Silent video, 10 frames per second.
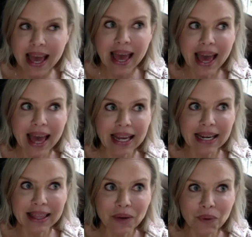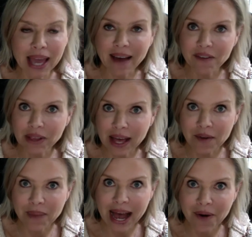and that we have a lot
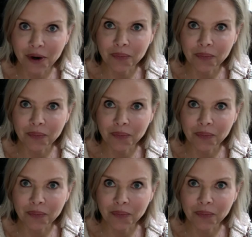of power.